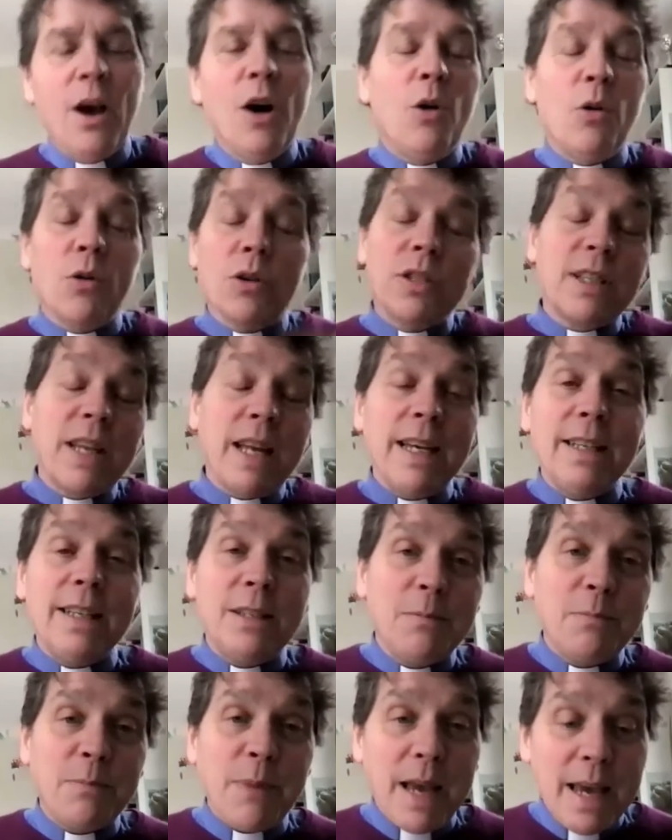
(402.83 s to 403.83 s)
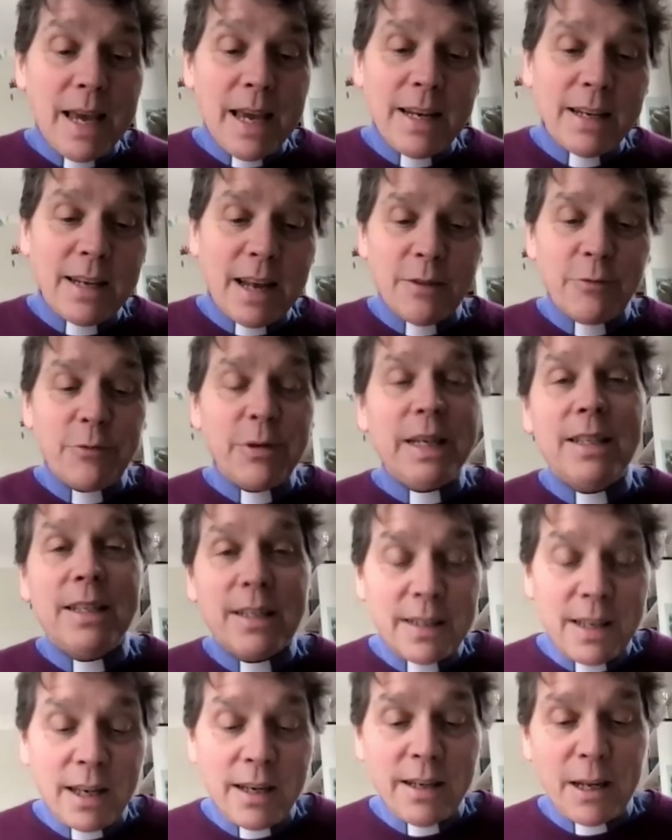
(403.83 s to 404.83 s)
or stays in bed and reads the
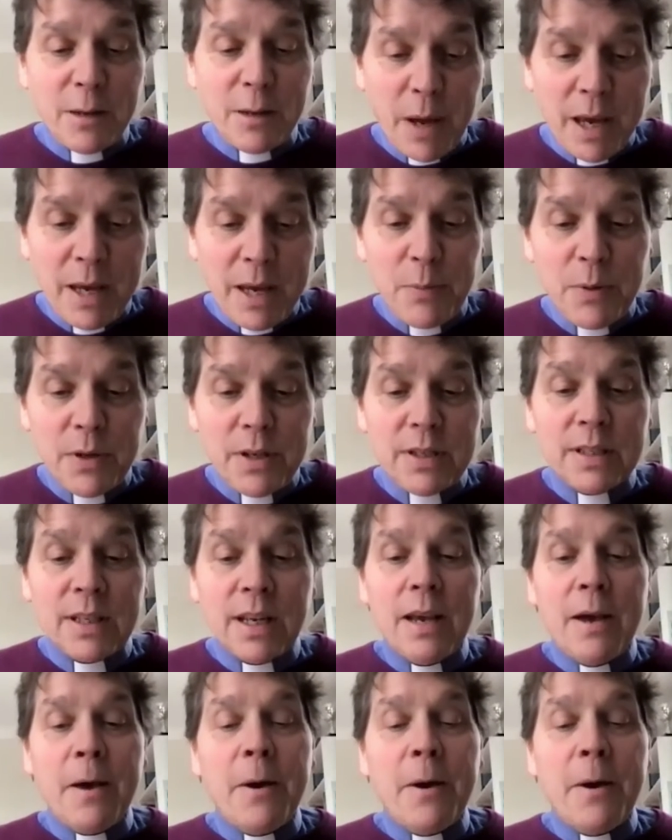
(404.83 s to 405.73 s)
Sunday papers,